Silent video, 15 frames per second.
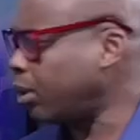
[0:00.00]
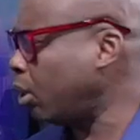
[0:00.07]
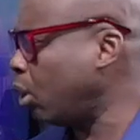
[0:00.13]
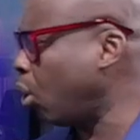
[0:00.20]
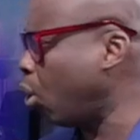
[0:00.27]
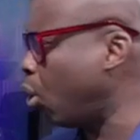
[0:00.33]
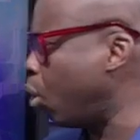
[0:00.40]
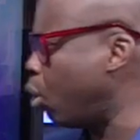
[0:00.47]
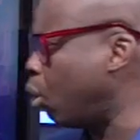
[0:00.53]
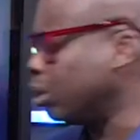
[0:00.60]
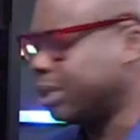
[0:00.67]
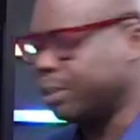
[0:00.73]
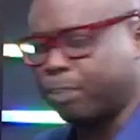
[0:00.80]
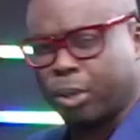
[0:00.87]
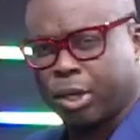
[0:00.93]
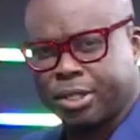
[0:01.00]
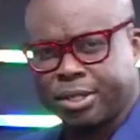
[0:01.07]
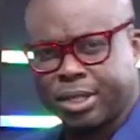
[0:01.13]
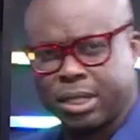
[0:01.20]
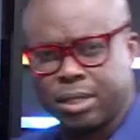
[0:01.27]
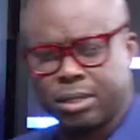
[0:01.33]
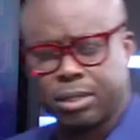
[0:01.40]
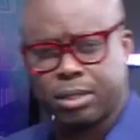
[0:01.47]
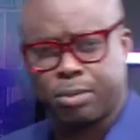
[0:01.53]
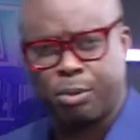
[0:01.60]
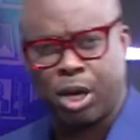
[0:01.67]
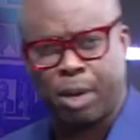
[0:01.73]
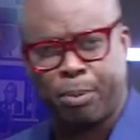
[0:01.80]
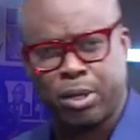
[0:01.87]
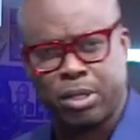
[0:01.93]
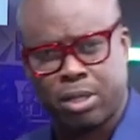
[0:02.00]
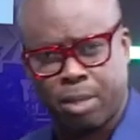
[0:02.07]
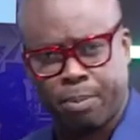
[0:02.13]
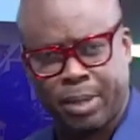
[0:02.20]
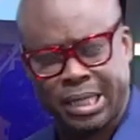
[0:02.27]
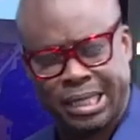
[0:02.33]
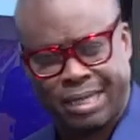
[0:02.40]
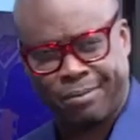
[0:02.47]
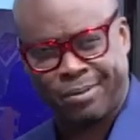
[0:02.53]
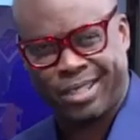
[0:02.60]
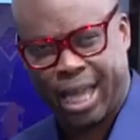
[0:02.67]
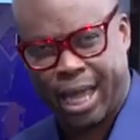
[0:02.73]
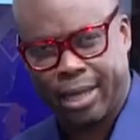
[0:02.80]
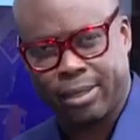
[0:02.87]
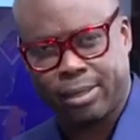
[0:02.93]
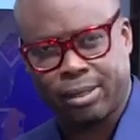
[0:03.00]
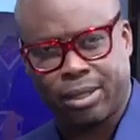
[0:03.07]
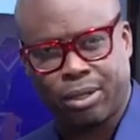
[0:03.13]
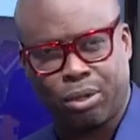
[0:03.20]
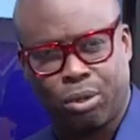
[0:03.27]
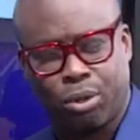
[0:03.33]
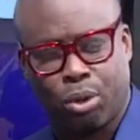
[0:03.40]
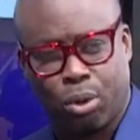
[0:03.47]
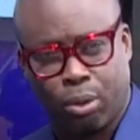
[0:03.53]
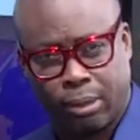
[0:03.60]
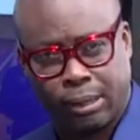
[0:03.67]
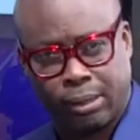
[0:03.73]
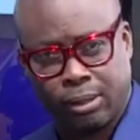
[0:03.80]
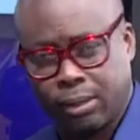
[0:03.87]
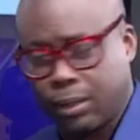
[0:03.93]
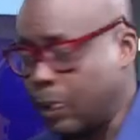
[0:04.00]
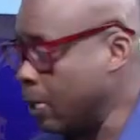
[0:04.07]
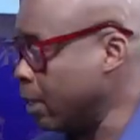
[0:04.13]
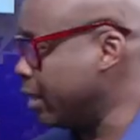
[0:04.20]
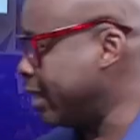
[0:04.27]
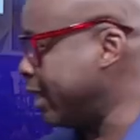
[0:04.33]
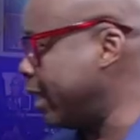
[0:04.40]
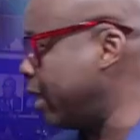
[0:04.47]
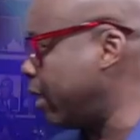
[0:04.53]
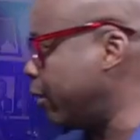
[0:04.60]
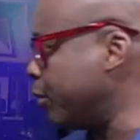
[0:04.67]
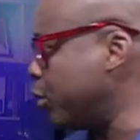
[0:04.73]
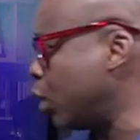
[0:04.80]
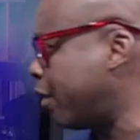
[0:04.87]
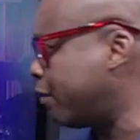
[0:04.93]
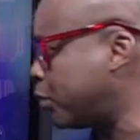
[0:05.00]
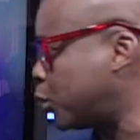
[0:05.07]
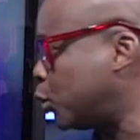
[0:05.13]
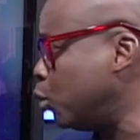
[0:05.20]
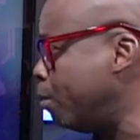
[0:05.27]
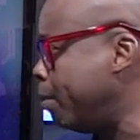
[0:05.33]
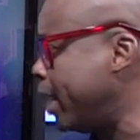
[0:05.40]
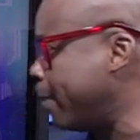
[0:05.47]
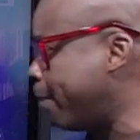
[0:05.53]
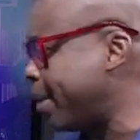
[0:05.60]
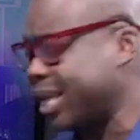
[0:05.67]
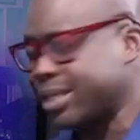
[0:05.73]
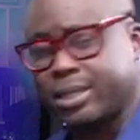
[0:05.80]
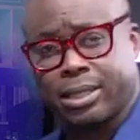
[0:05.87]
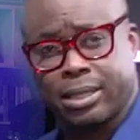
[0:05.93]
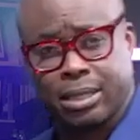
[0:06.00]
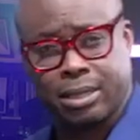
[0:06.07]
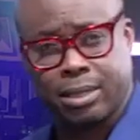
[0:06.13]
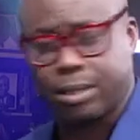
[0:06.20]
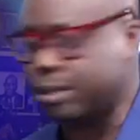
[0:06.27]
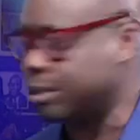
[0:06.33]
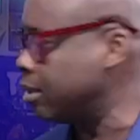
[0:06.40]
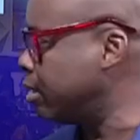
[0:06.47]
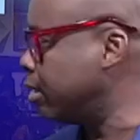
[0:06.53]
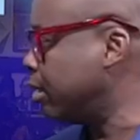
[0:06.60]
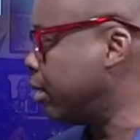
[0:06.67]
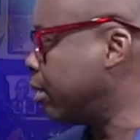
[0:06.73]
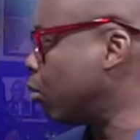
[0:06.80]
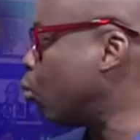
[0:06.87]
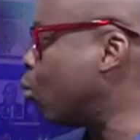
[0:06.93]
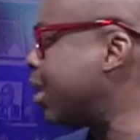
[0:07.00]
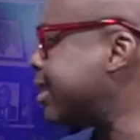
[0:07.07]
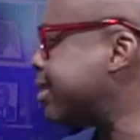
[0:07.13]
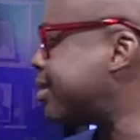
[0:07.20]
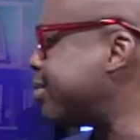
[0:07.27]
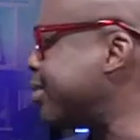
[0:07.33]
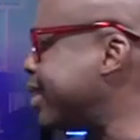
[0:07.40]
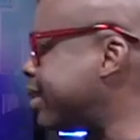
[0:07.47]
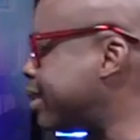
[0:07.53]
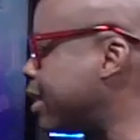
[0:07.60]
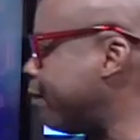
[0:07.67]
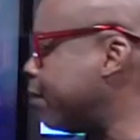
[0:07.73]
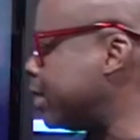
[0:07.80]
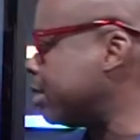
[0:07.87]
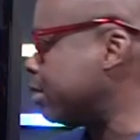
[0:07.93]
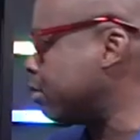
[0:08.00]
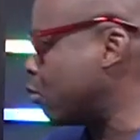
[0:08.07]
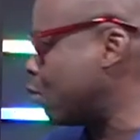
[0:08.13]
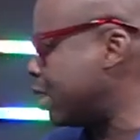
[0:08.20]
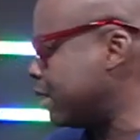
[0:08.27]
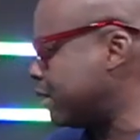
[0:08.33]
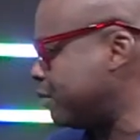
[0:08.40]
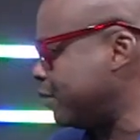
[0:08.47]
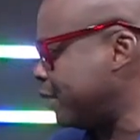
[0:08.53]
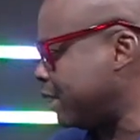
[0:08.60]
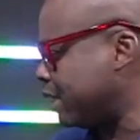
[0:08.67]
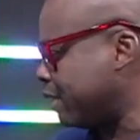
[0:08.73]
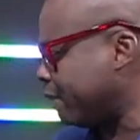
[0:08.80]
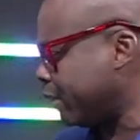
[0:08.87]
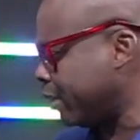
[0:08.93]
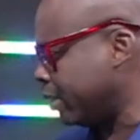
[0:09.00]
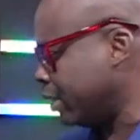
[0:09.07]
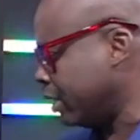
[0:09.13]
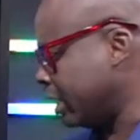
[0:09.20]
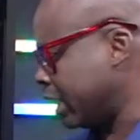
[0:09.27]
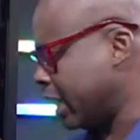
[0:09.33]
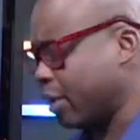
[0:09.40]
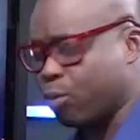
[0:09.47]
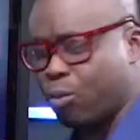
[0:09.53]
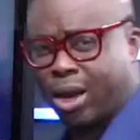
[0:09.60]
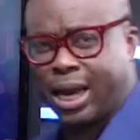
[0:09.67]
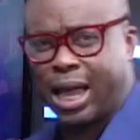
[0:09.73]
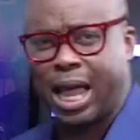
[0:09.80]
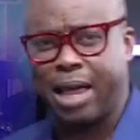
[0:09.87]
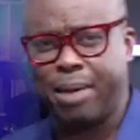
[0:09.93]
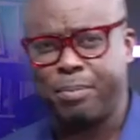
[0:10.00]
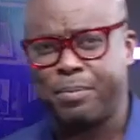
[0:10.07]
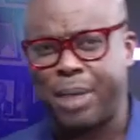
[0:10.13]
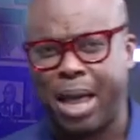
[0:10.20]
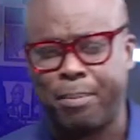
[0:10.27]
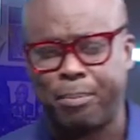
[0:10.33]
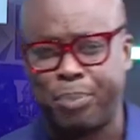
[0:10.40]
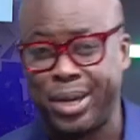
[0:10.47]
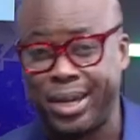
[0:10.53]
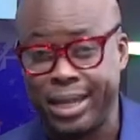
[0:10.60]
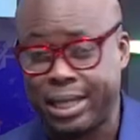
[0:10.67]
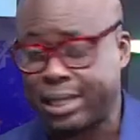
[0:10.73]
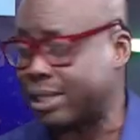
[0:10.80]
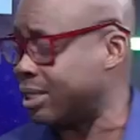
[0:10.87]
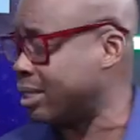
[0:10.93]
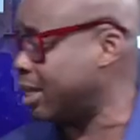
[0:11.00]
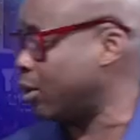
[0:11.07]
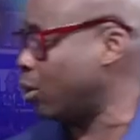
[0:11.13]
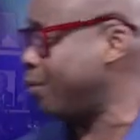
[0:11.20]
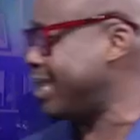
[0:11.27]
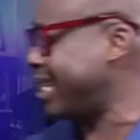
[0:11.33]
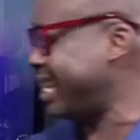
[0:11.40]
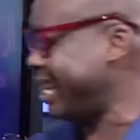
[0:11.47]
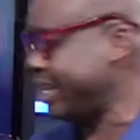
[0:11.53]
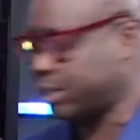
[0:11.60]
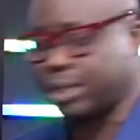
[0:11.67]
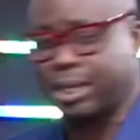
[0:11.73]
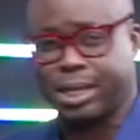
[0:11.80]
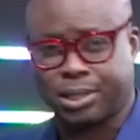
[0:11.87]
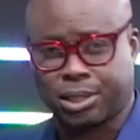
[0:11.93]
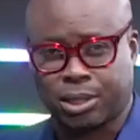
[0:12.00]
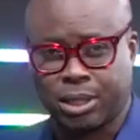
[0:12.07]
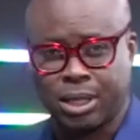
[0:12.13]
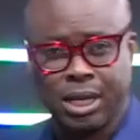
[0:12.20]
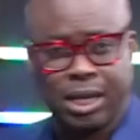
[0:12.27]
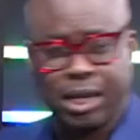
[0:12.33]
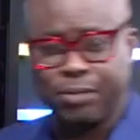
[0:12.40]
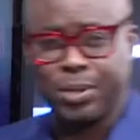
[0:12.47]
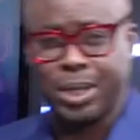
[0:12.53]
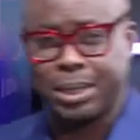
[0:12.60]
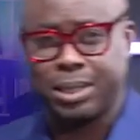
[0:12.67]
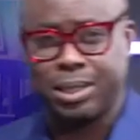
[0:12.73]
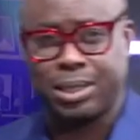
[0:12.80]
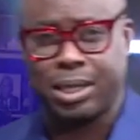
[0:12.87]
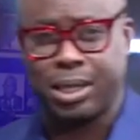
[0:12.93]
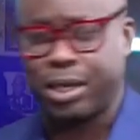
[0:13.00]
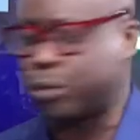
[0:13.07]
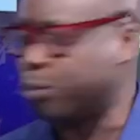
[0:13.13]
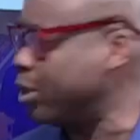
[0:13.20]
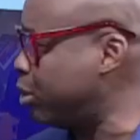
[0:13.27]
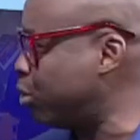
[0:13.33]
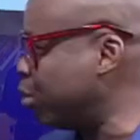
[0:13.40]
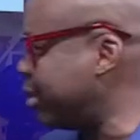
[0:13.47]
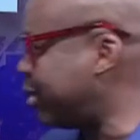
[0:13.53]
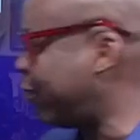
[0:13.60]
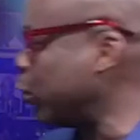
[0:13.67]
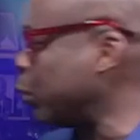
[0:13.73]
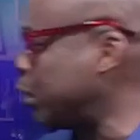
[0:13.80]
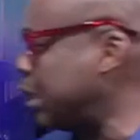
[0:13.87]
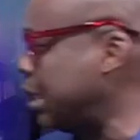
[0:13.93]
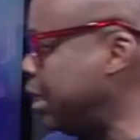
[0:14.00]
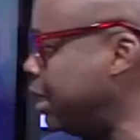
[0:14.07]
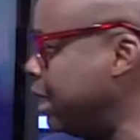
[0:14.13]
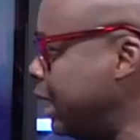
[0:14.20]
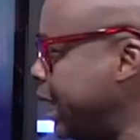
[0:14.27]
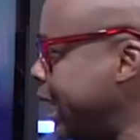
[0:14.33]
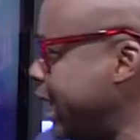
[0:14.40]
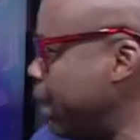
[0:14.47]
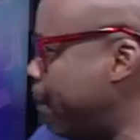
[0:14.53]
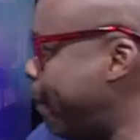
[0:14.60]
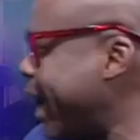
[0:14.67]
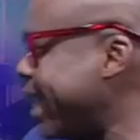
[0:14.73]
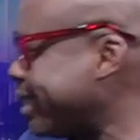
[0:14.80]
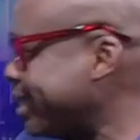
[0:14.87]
All the smaller political parties have died. They're all gone. Now you have 2 main parties sitting. 137, 137, and 1. I'm predicting that over the next election, if nothing changes, we don't foresee any party